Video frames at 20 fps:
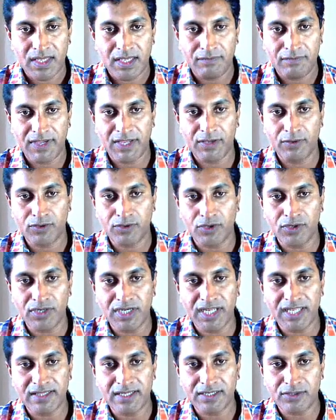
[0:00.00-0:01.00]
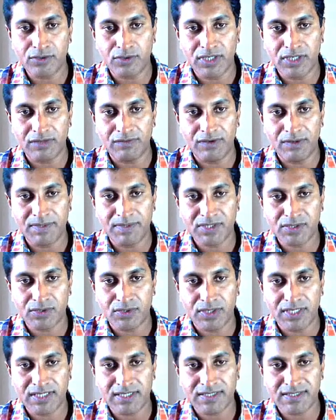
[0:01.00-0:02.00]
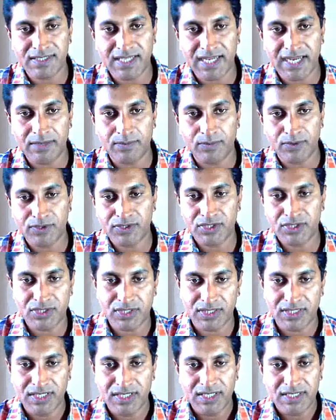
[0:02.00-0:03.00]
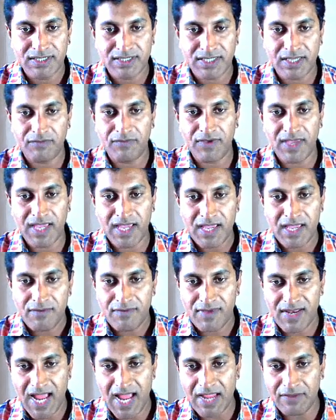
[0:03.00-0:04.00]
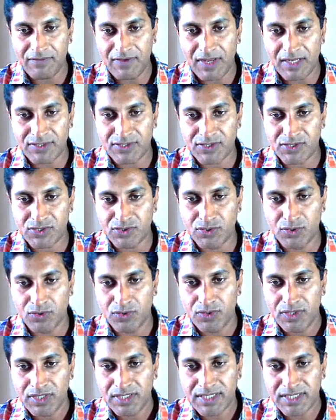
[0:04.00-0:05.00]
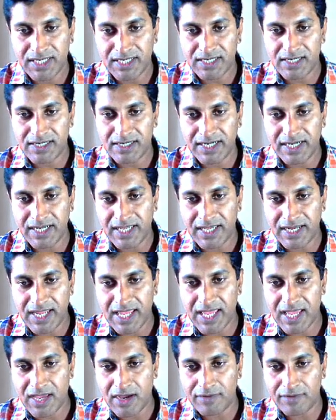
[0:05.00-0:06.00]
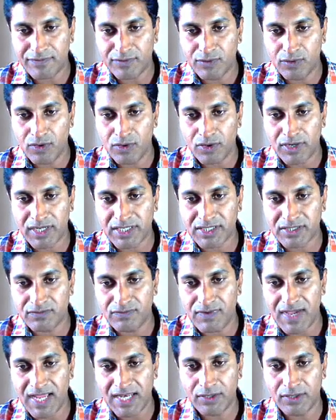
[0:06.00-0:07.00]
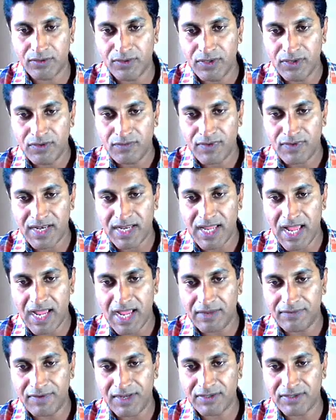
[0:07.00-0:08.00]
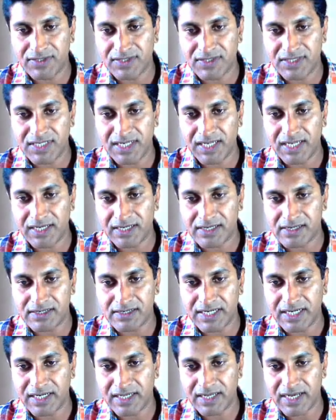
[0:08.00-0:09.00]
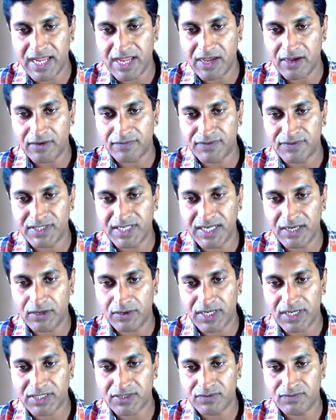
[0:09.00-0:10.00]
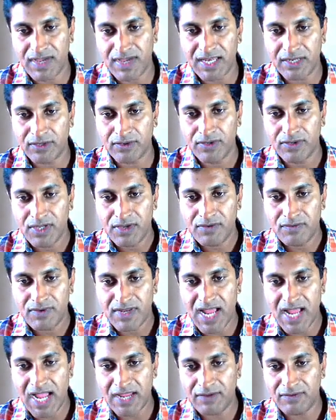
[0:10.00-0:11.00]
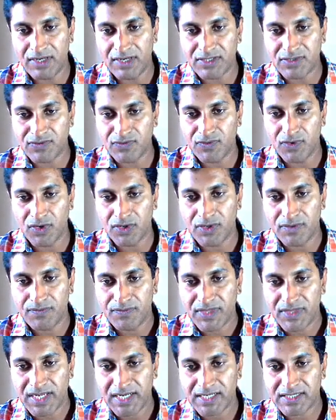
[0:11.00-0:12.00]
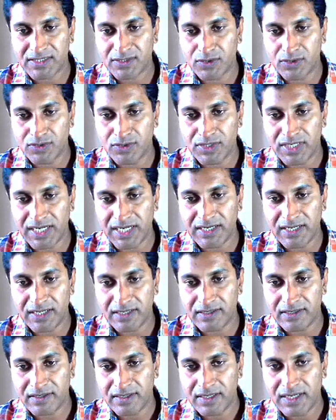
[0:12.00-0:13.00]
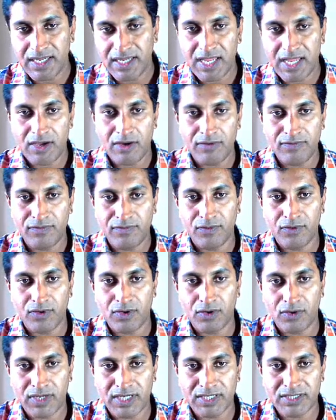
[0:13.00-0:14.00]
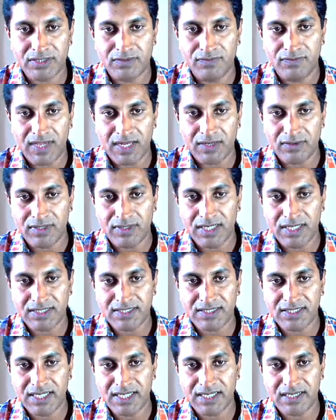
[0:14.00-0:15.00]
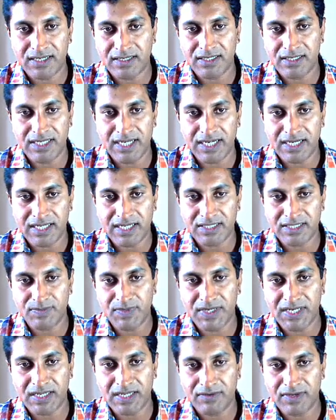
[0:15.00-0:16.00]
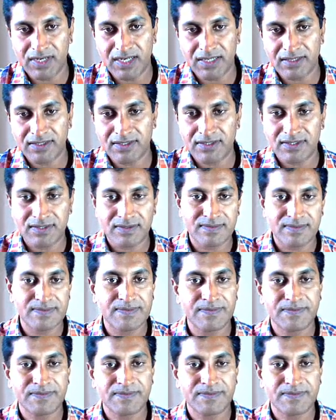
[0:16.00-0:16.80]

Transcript: If I give 20, then 20 will be stored in the second position. Same way, when I value is 2, then it will read here A of 2 location value. When I value is 3, it will read here A of 3 location value. When I value is 4, it's going to read here A of 4 location value. Let's take here the data is being given like this.